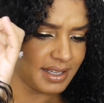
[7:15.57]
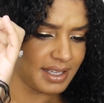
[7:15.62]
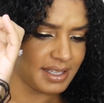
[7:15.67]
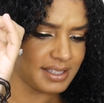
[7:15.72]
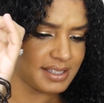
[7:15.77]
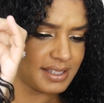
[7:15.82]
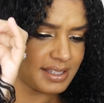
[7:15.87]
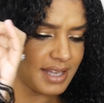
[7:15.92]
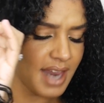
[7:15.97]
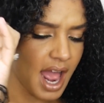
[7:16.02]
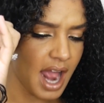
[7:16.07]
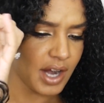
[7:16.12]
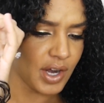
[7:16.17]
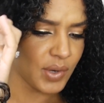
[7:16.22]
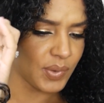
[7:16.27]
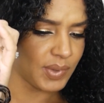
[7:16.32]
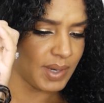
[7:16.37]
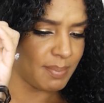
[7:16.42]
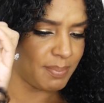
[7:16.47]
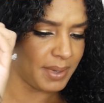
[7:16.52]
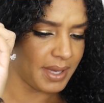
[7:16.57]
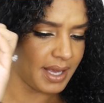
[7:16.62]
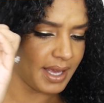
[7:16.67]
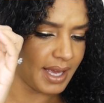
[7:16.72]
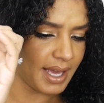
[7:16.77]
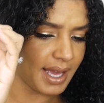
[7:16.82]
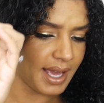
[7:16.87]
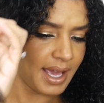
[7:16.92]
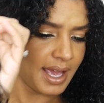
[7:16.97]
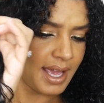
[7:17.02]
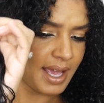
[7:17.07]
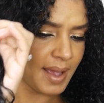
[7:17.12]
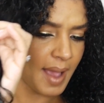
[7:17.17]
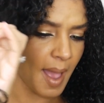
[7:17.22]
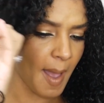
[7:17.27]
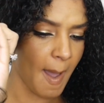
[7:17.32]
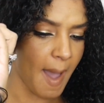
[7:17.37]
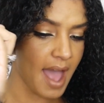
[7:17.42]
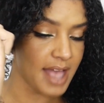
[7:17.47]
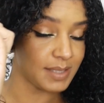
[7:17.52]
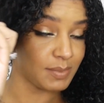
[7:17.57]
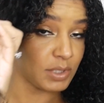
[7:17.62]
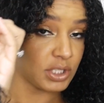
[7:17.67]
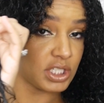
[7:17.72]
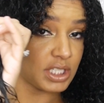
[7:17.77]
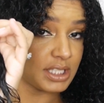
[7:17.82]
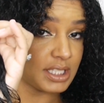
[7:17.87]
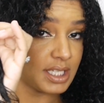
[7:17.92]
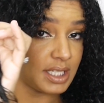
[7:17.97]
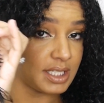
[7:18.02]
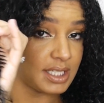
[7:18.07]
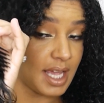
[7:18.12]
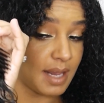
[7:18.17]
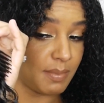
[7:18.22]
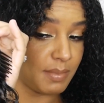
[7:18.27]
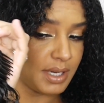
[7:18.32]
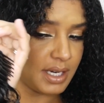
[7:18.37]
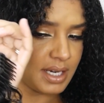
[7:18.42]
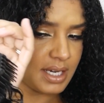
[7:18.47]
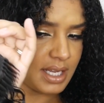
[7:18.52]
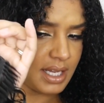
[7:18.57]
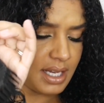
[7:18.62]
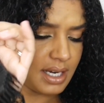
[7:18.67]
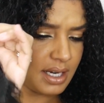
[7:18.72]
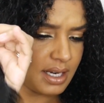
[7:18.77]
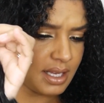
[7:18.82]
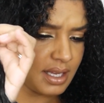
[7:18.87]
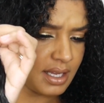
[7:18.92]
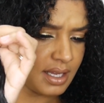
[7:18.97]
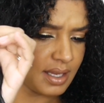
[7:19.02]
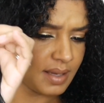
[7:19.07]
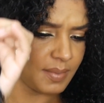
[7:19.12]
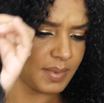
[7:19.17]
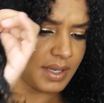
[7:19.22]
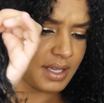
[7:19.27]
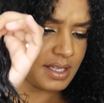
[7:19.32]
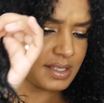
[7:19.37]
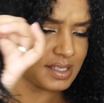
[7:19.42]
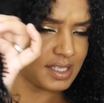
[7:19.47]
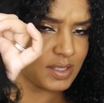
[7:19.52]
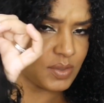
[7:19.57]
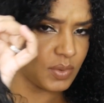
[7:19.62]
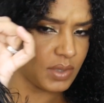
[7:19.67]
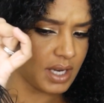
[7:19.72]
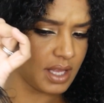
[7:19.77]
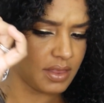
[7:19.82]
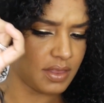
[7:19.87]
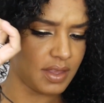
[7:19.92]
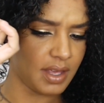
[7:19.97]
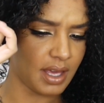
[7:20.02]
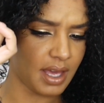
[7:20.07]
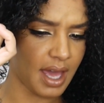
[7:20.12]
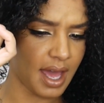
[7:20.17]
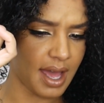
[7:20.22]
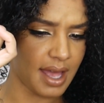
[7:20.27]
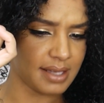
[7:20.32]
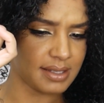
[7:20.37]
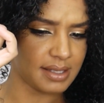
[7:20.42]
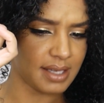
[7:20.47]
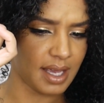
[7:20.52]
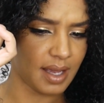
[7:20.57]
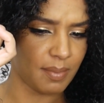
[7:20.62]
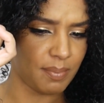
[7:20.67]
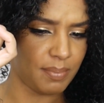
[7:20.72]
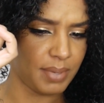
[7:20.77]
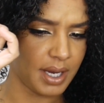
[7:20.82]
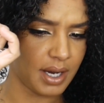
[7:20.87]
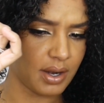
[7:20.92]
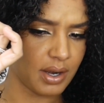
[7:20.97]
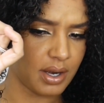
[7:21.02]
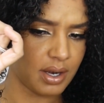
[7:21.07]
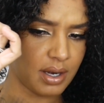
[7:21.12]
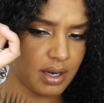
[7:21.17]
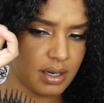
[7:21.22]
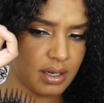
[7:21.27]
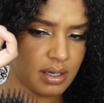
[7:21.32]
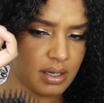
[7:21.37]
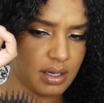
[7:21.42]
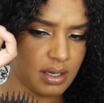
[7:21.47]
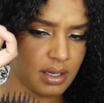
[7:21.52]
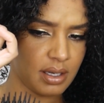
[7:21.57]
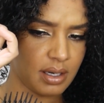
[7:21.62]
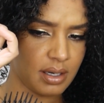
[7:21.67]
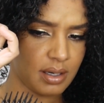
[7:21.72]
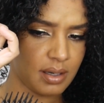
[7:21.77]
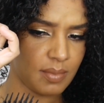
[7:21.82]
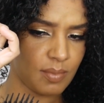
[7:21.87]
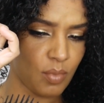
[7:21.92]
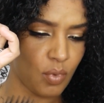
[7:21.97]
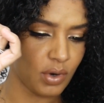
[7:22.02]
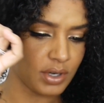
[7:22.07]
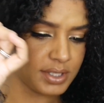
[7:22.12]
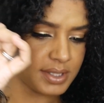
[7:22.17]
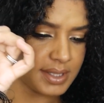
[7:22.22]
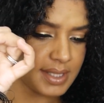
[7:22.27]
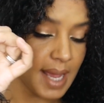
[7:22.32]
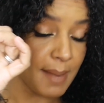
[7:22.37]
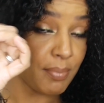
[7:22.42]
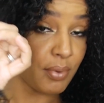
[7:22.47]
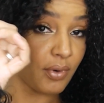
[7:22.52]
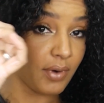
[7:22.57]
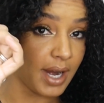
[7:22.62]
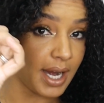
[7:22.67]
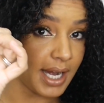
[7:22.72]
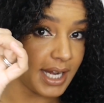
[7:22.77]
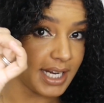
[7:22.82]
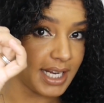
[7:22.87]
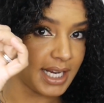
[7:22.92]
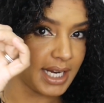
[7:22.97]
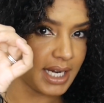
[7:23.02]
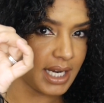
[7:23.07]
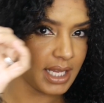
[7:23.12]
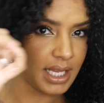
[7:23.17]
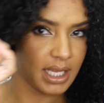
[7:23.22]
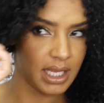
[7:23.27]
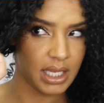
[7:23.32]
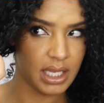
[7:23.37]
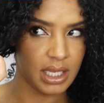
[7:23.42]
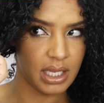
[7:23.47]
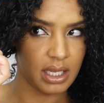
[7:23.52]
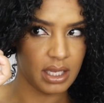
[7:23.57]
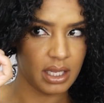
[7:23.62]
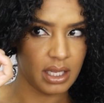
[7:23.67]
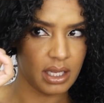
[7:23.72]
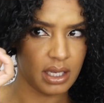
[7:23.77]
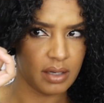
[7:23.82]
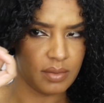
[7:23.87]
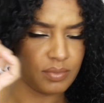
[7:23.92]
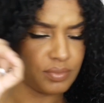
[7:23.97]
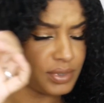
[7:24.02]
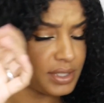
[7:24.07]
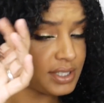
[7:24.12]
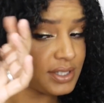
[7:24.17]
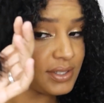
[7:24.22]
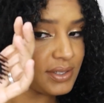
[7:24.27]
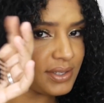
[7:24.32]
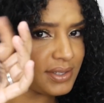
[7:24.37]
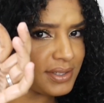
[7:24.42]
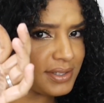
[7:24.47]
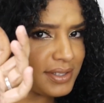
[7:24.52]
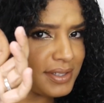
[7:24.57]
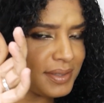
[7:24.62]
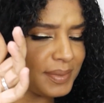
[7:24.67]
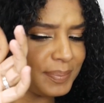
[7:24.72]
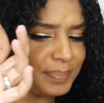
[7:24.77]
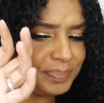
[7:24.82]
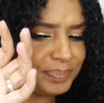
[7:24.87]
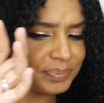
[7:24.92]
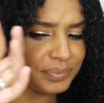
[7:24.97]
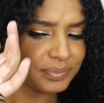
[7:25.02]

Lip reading: It's not gripping as much as the Denman did, because this one I think has like bigger, more separated bristles.